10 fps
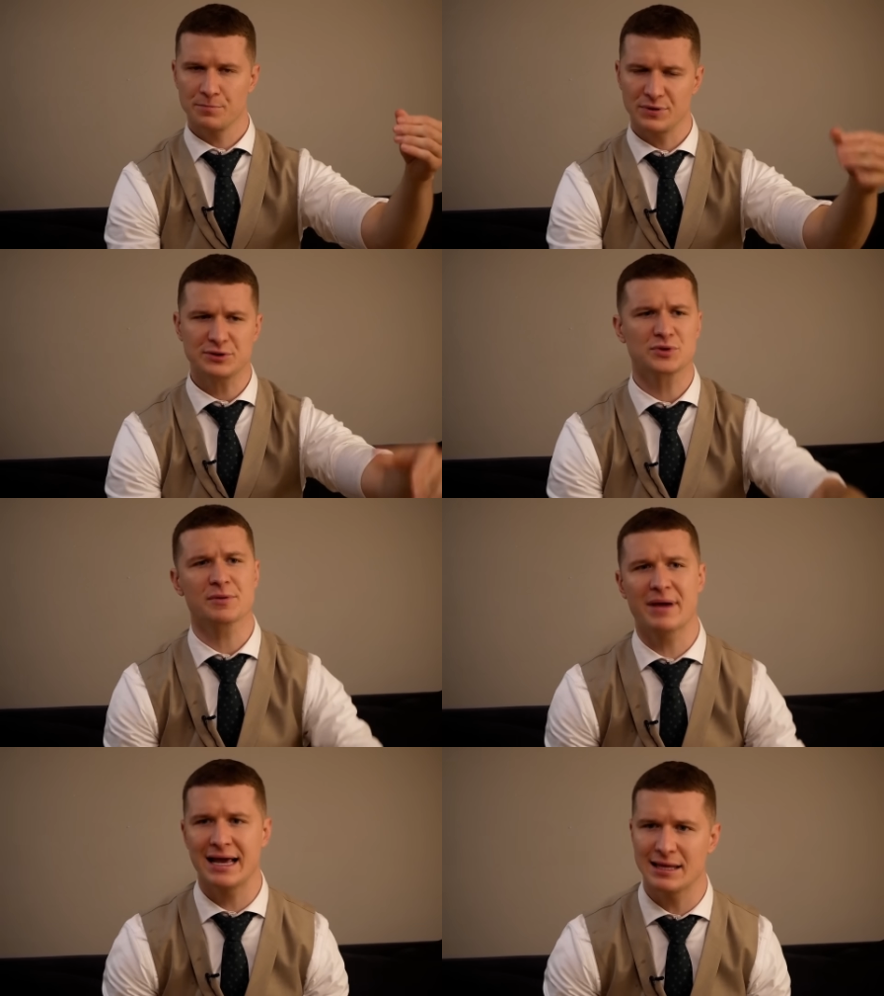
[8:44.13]
This was a
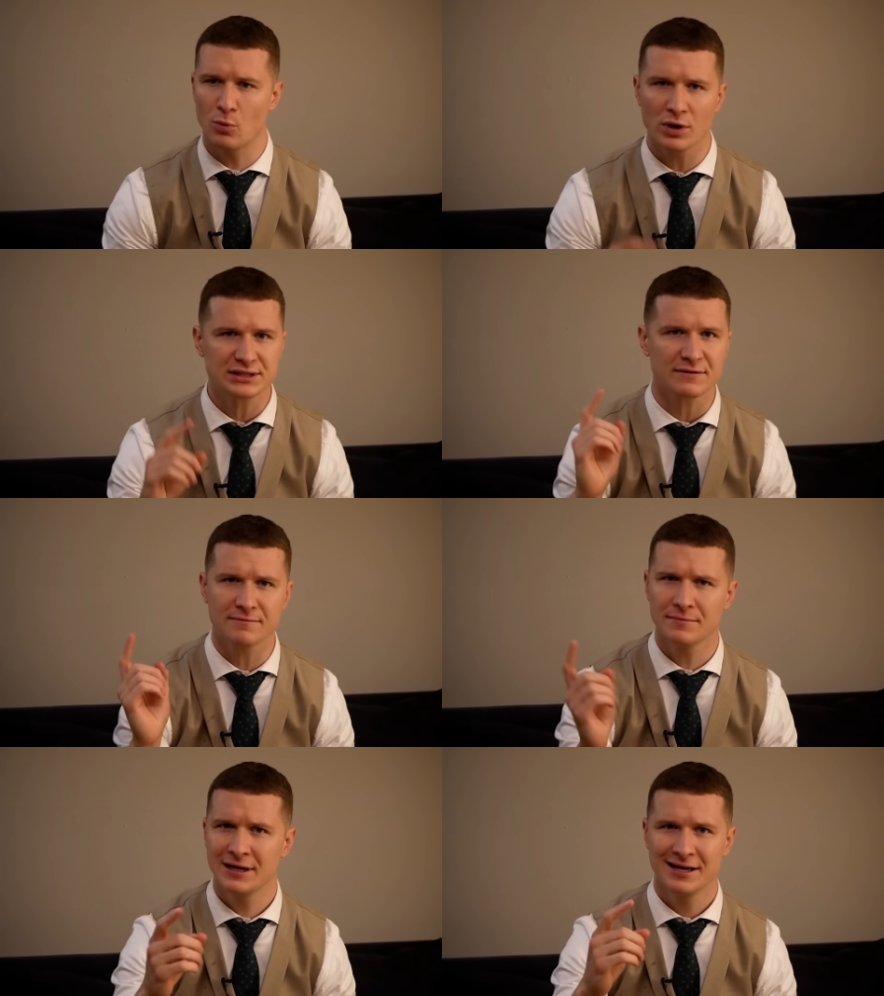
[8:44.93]
man that wasn't
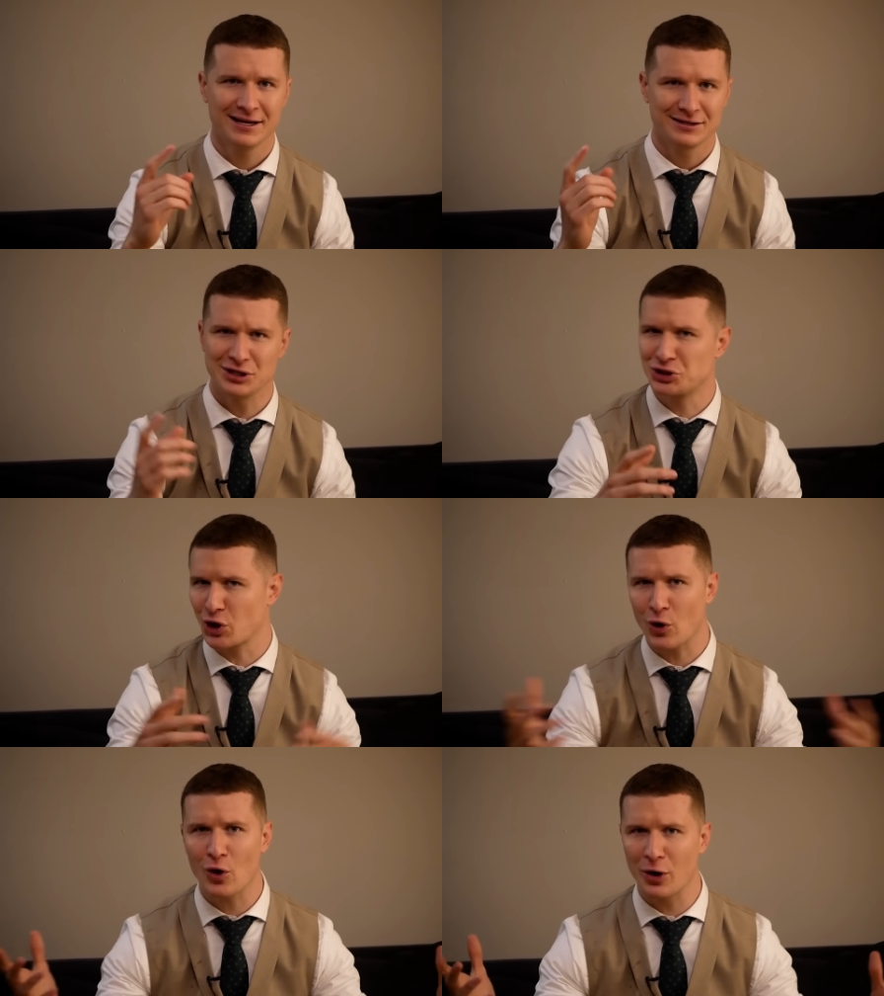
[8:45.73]

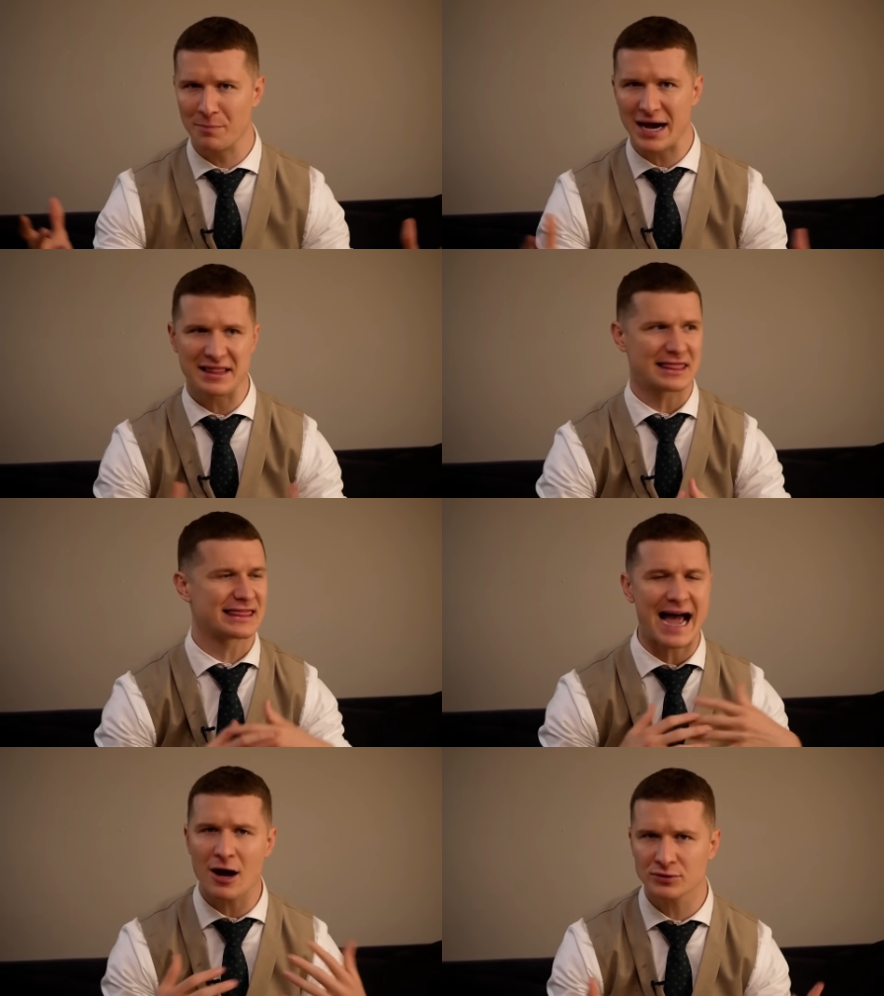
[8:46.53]
deterred by the
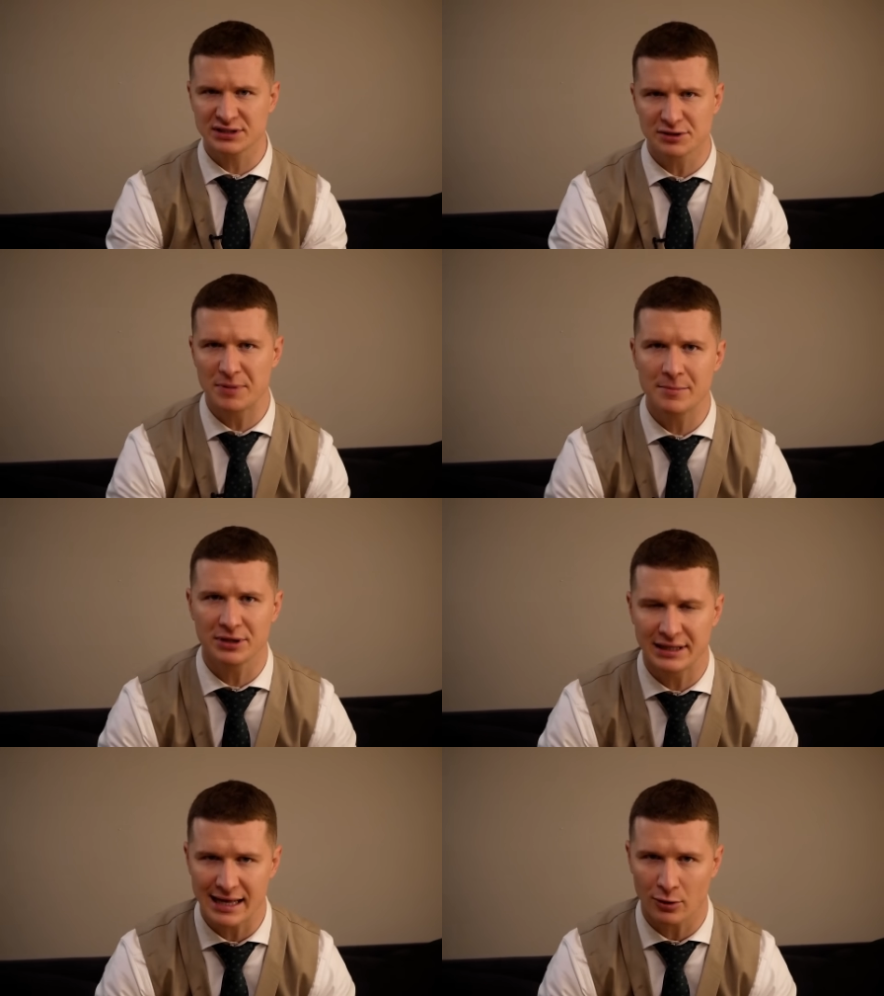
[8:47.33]
thousands of
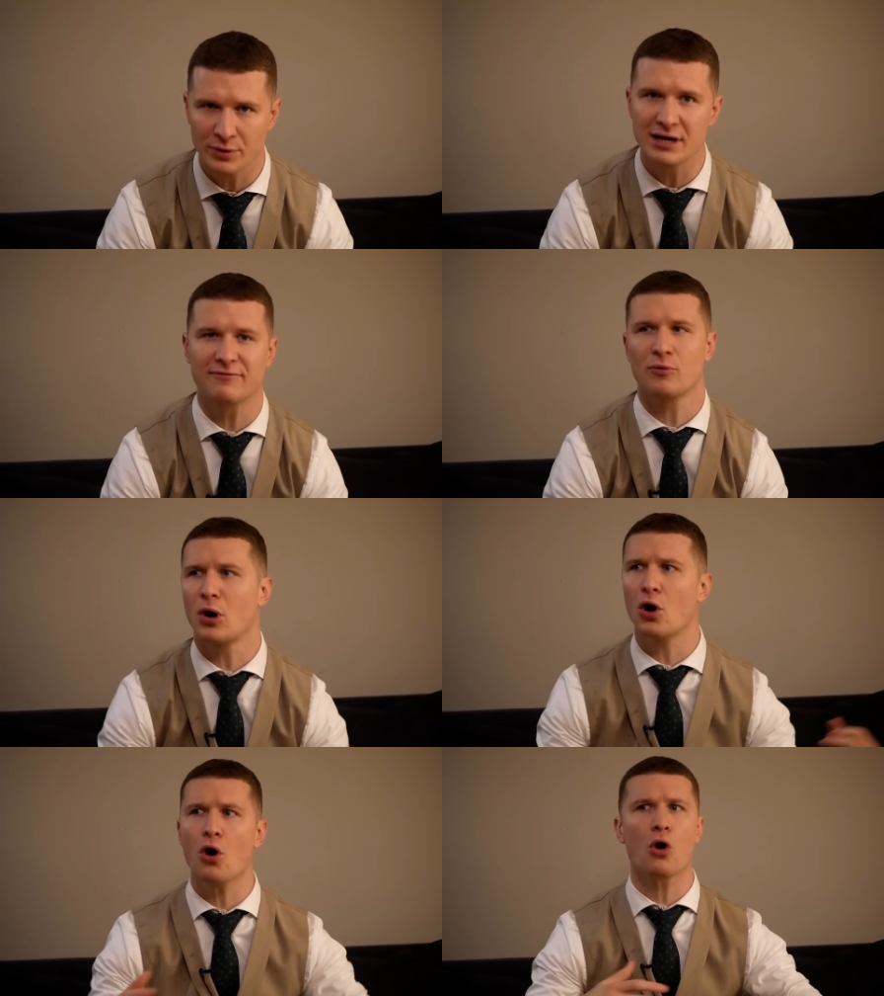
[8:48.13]
people in that arena, from
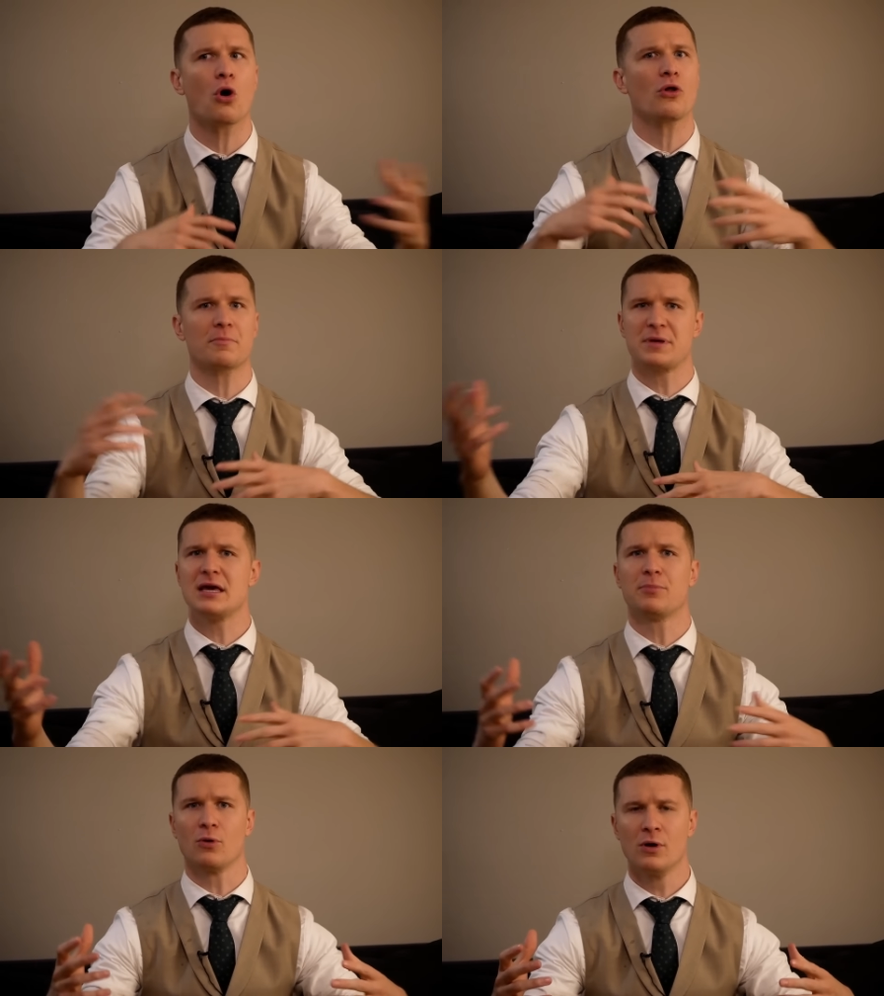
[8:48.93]
all the
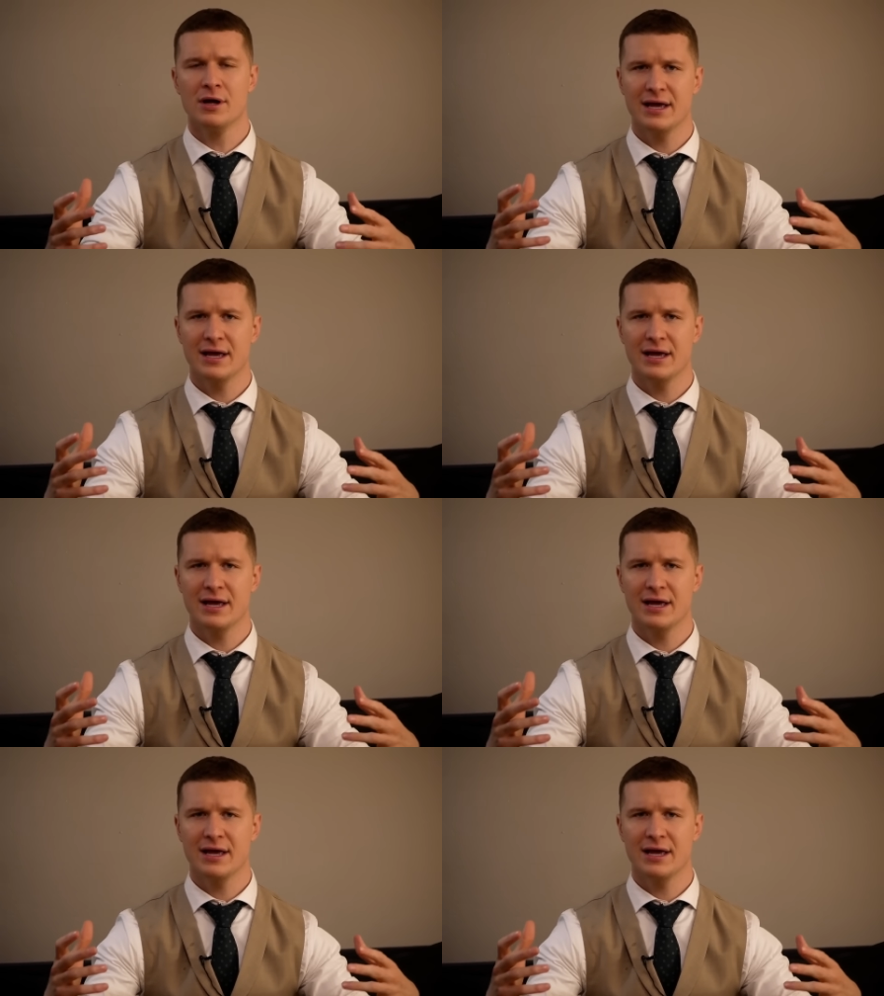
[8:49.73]
people